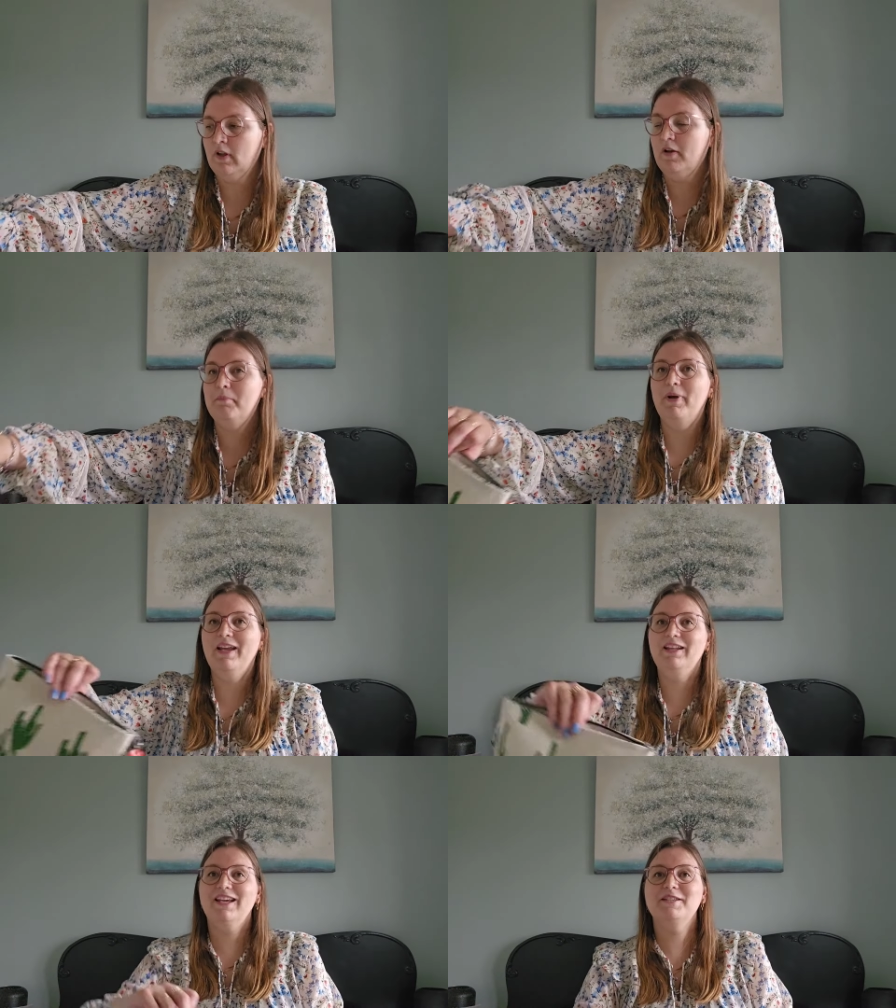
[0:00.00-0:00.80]
My
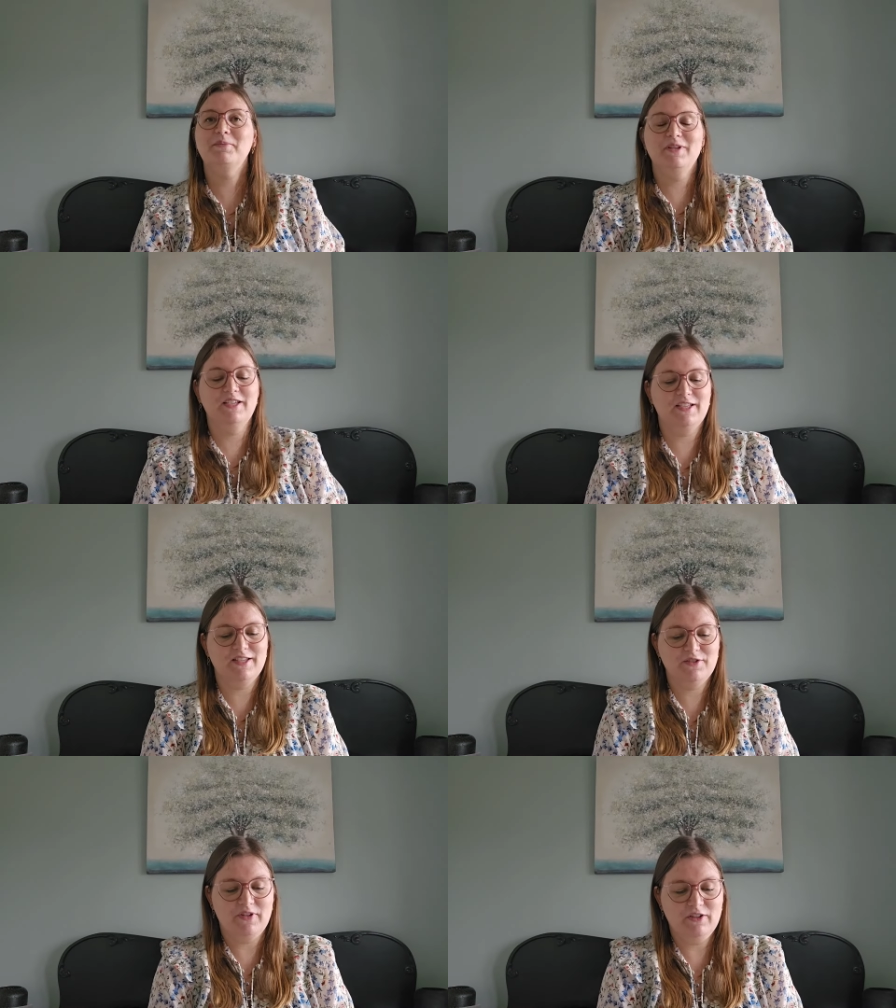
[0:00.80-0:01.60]
next project
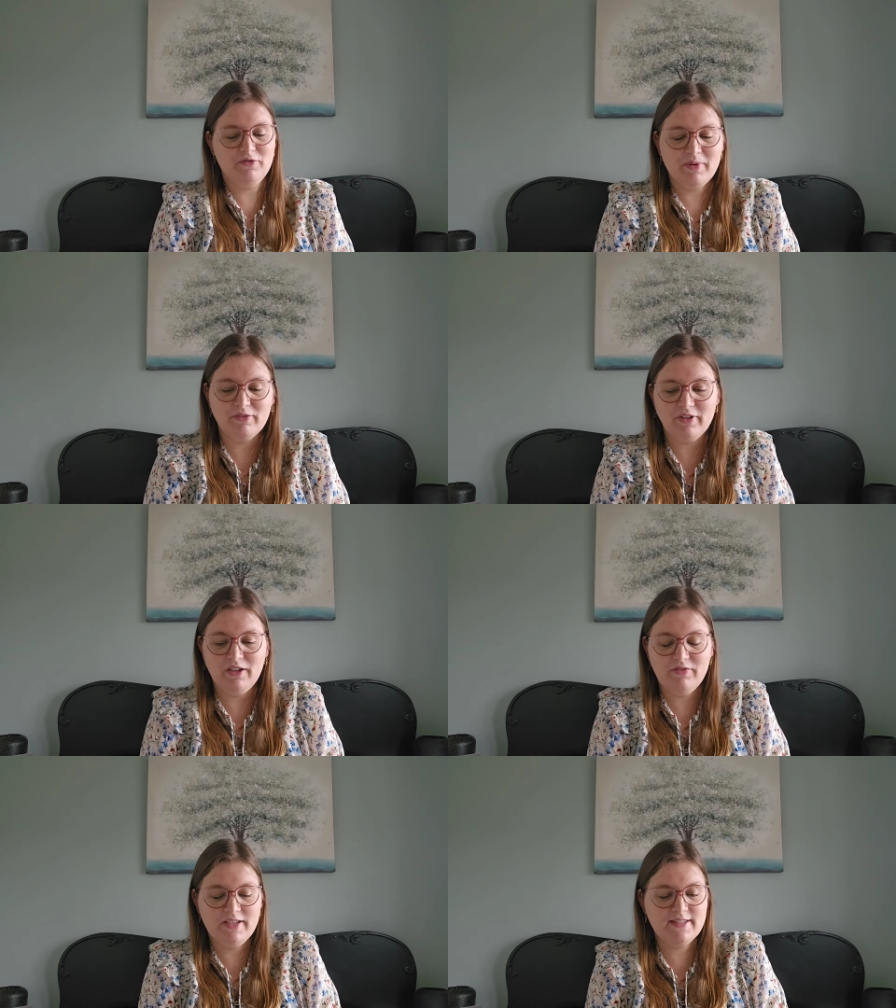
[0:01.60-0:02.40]
is one of my
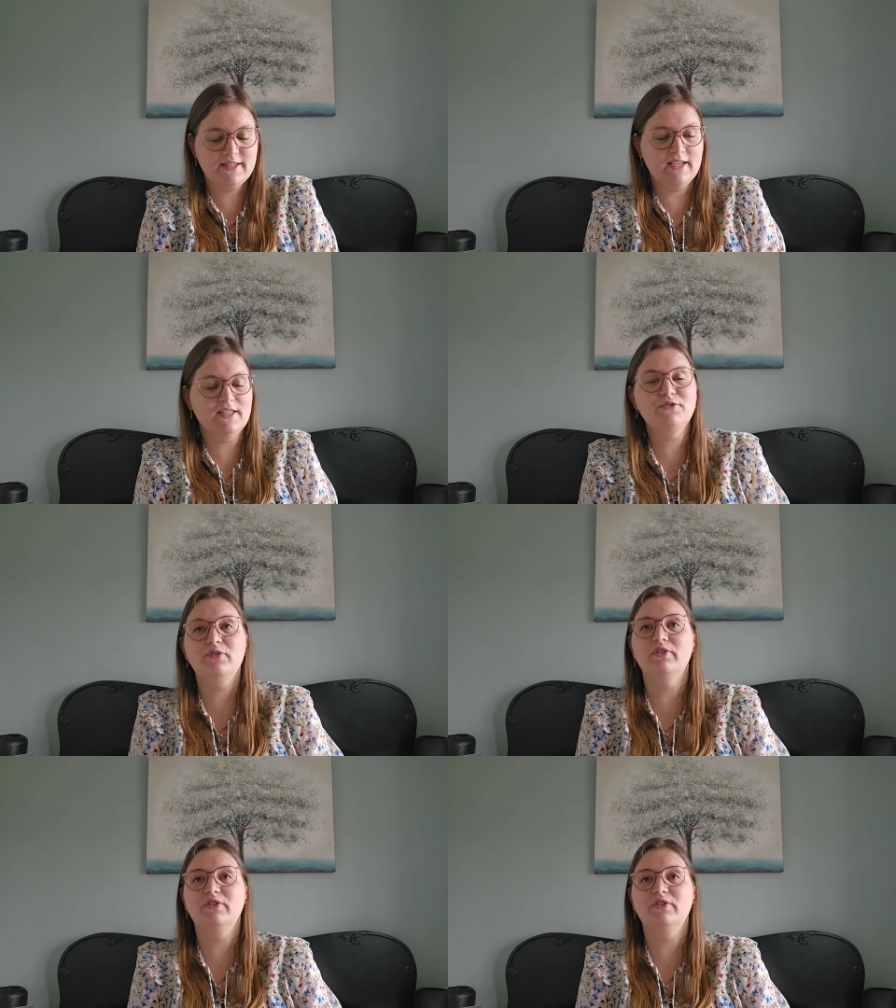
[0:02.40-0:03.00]
favorites. It's Fruit